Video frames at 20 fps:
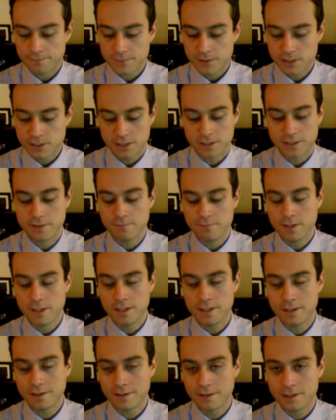Just to
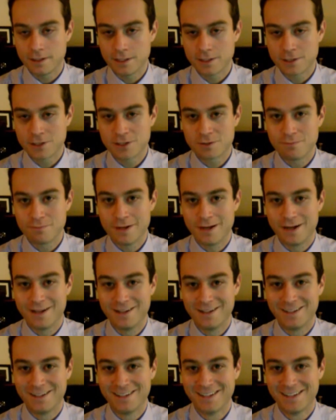me, the
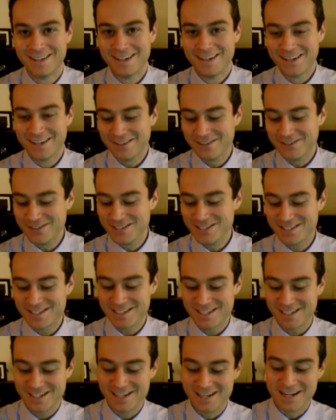smell
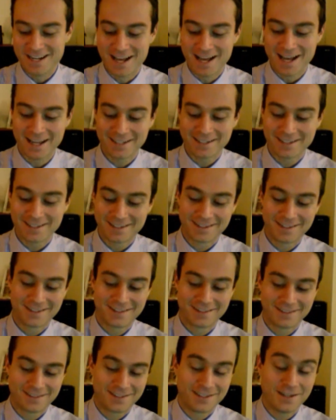was not
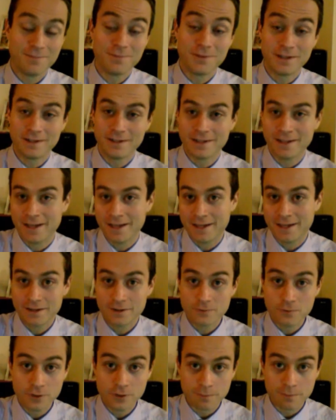something that
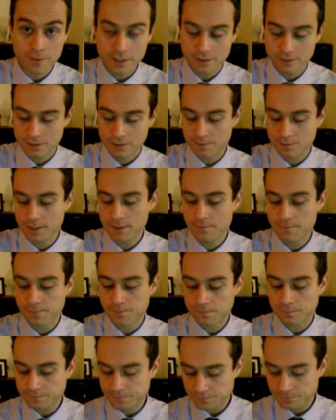would appeal to me.
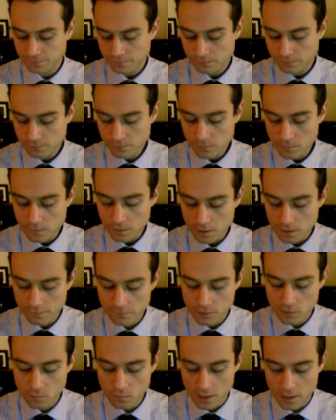
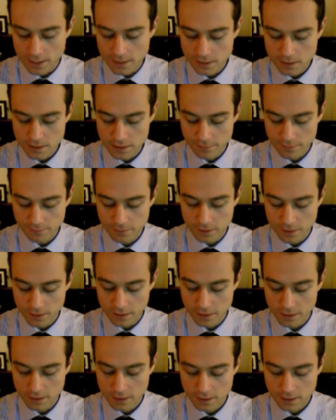If you want
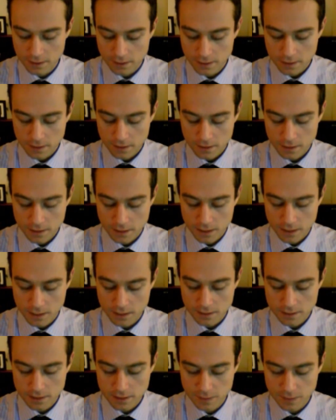something
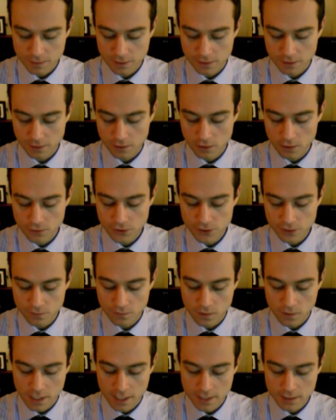similar
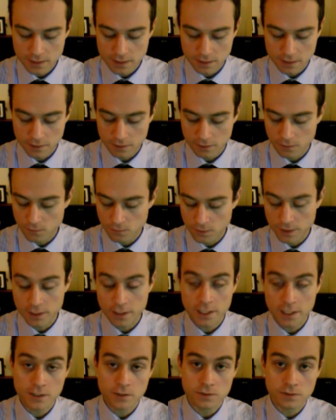lotion-wise, another one
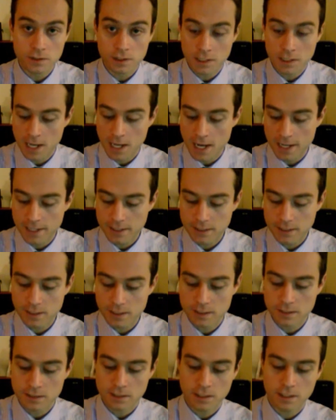that I use a lot
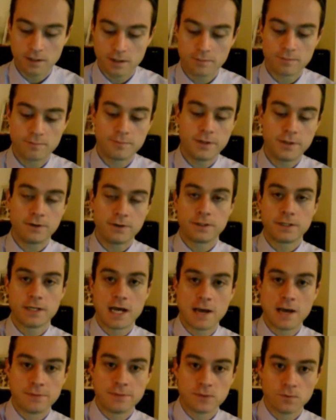is Peter
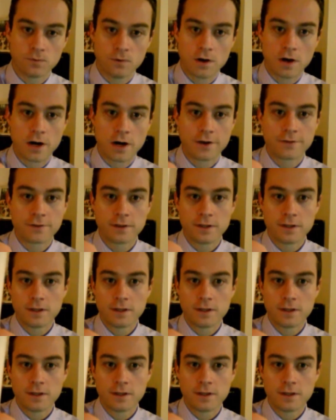Thomas Roth.